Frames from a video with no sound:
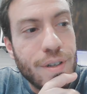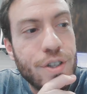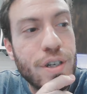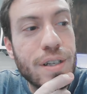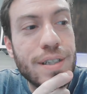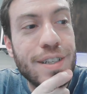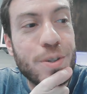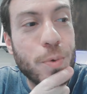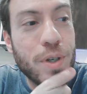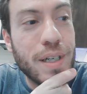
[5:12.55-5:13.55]
Chelsie needs
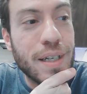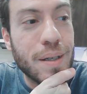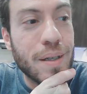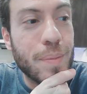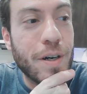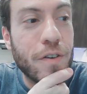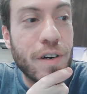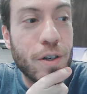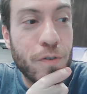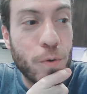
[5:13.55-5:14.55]
to worry about
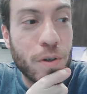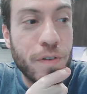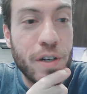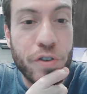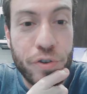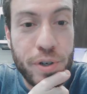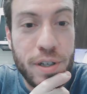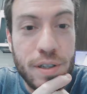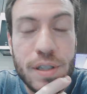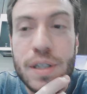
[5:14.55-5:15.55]
Final Four or Final Three
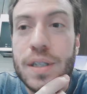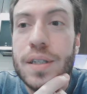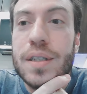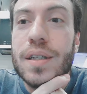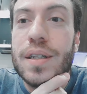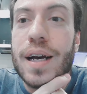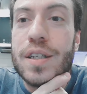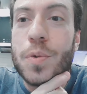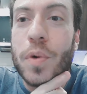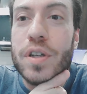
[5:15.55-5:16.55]

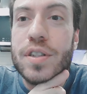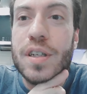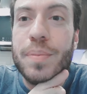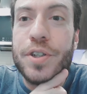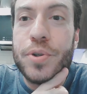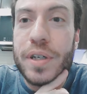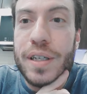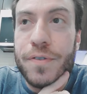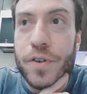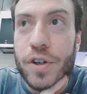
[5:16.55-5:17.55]
that's where it's going to be
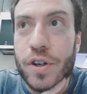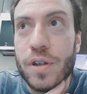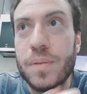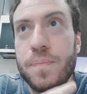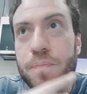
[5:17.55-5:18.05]
tricky for her.